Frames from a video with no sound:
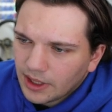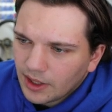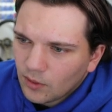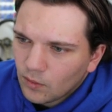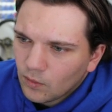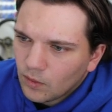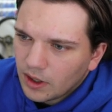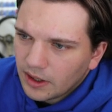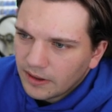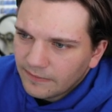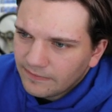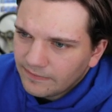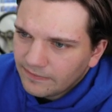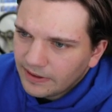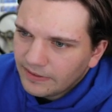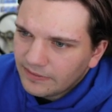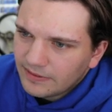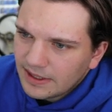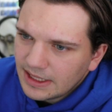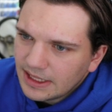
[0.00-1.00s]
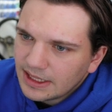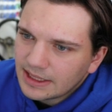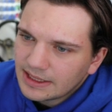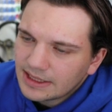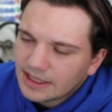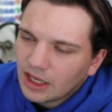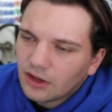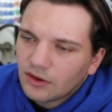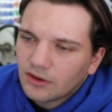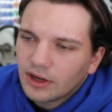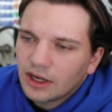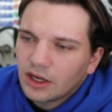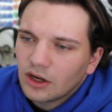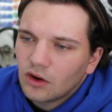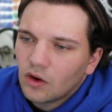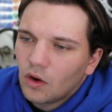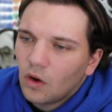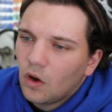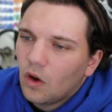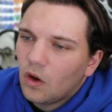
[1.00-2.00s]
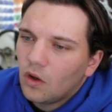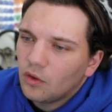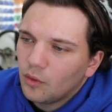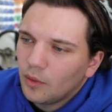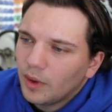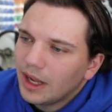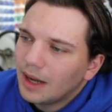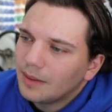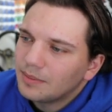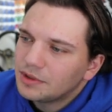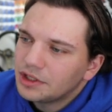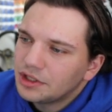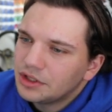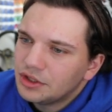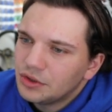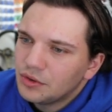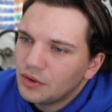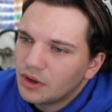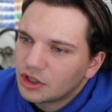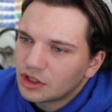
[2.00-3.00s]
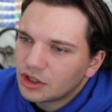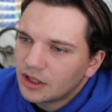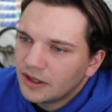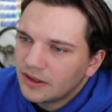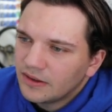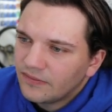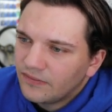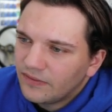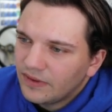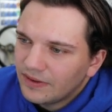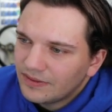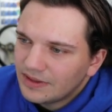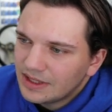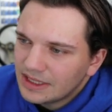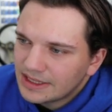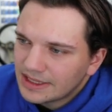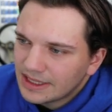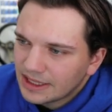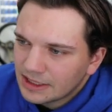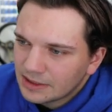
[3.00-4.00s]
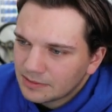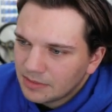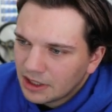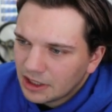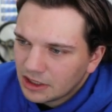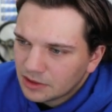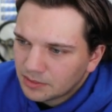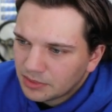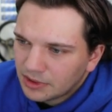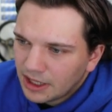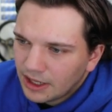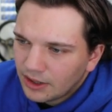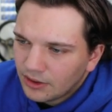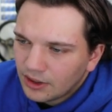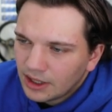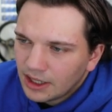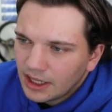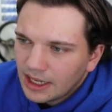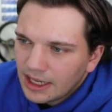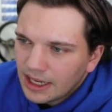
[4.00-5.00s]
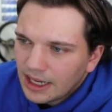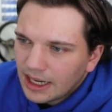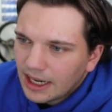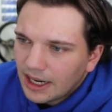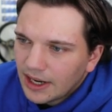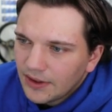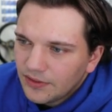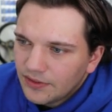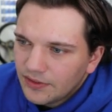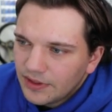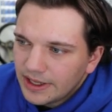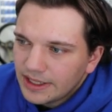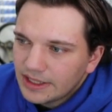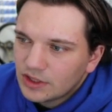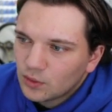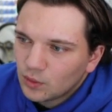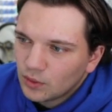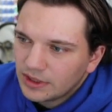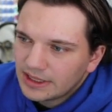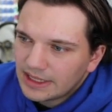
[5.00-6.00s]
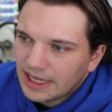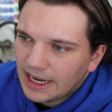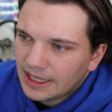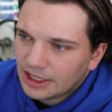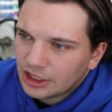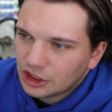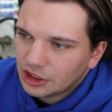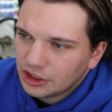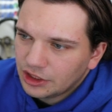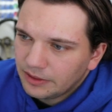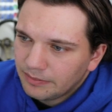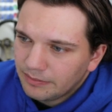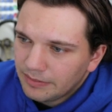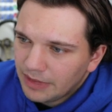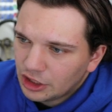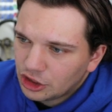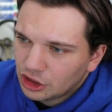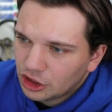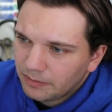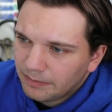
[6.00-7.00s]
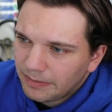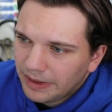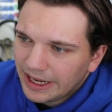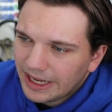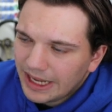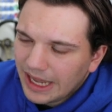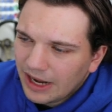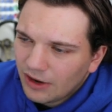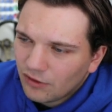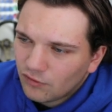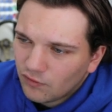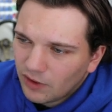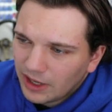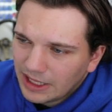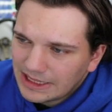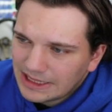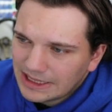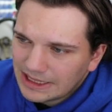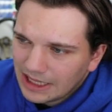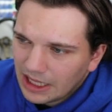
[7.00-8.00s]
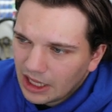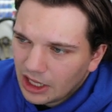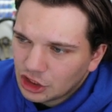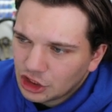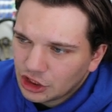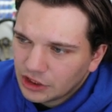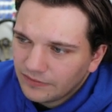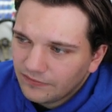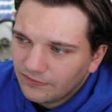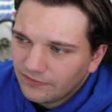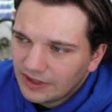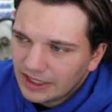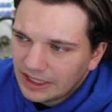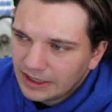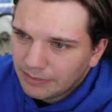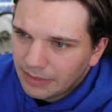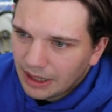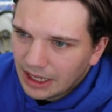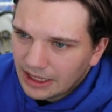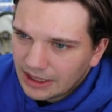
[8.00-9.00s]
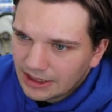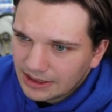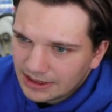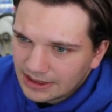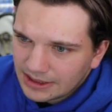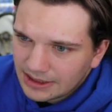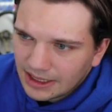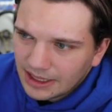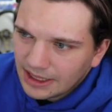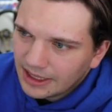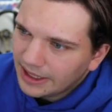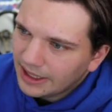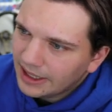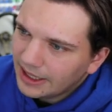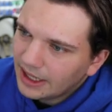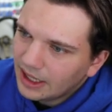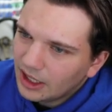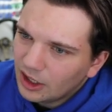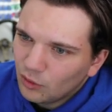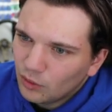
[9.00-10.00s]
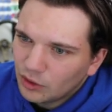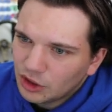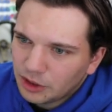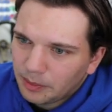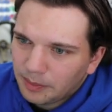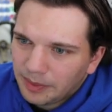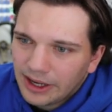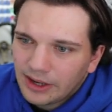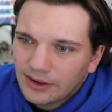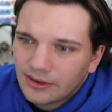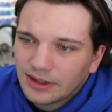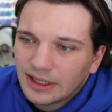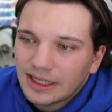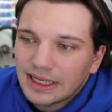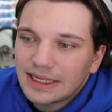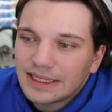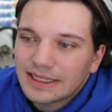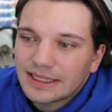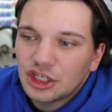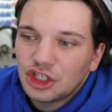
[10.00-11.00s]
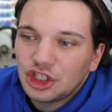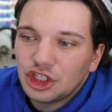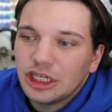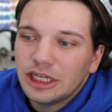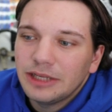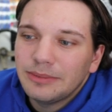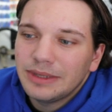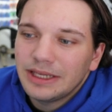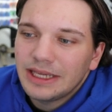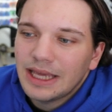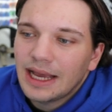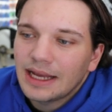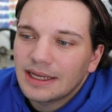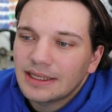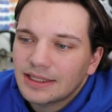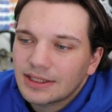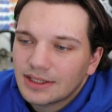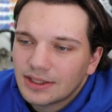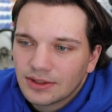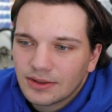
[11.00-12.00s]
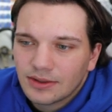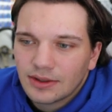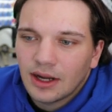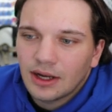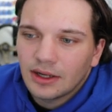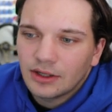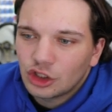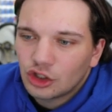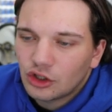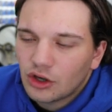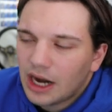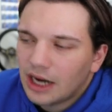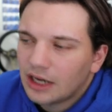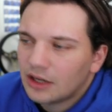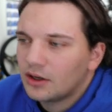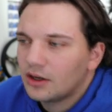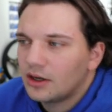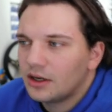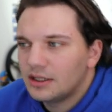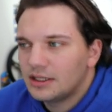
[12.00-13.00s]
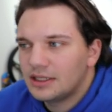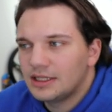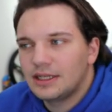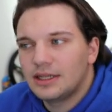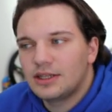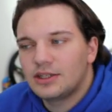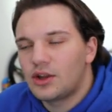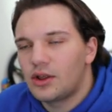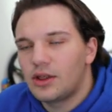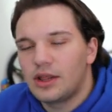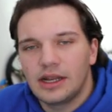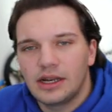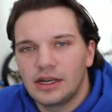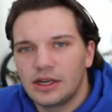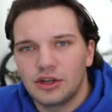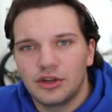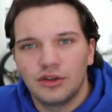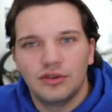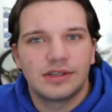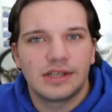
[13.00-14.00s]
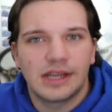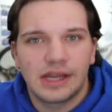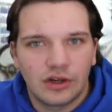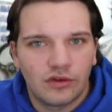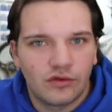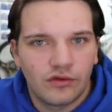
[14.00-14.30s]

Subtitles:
like 150, accelerated all the way up to 256 miles per hour. This was actually measured by a Race Logic V-Box, which apparently is a GPS tracker, so they didn't use like